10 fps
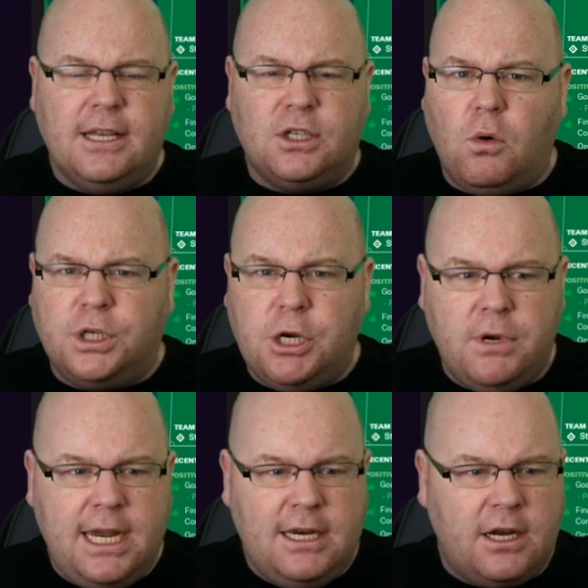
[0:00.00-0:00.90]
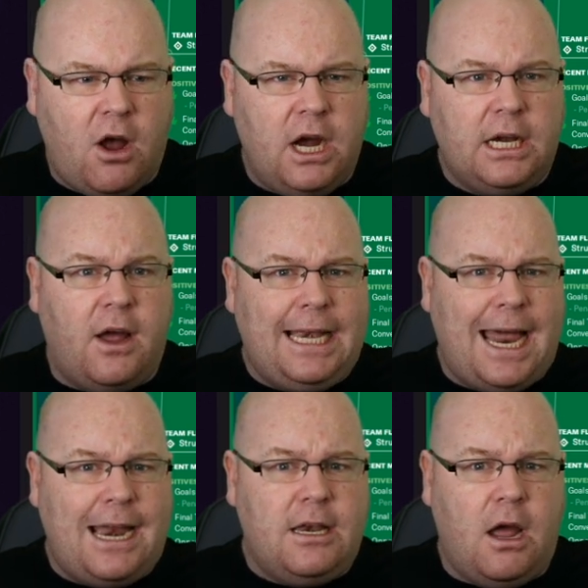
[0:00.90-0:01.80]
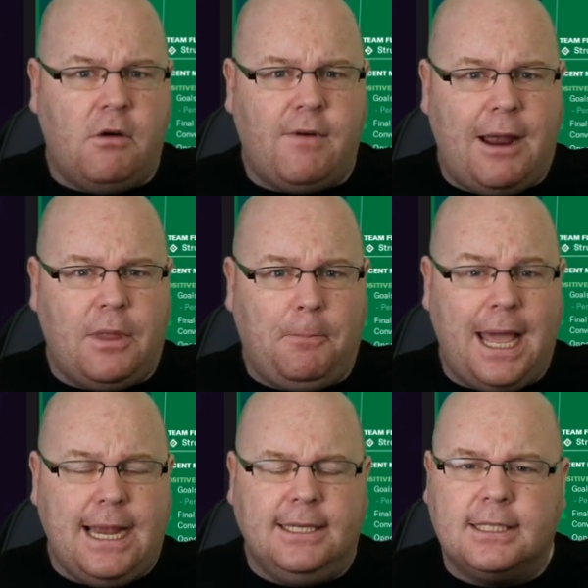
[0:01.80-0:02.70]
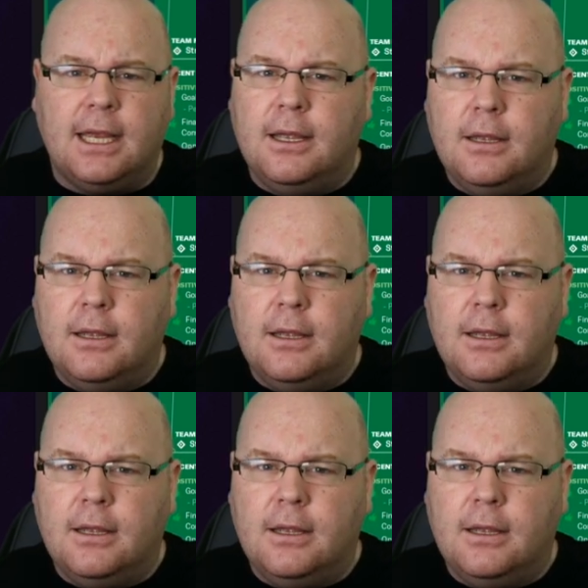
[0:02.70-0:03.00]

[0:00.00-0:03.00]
years old. You need a guy like Lander around the place.